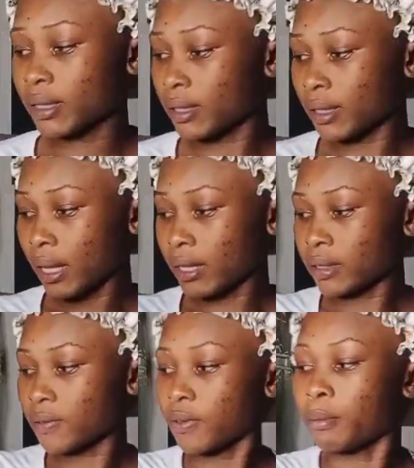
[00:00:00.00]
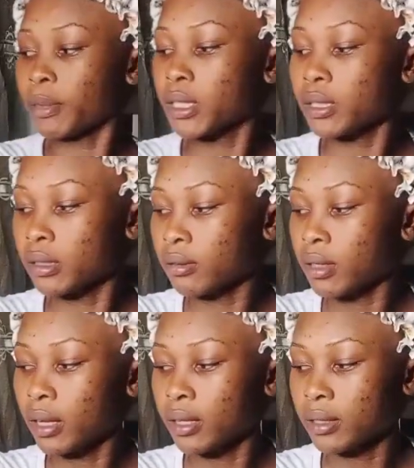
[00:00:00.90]
good night from me to you
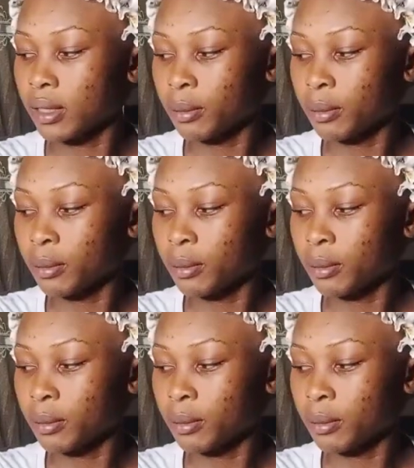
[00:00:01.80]
guys.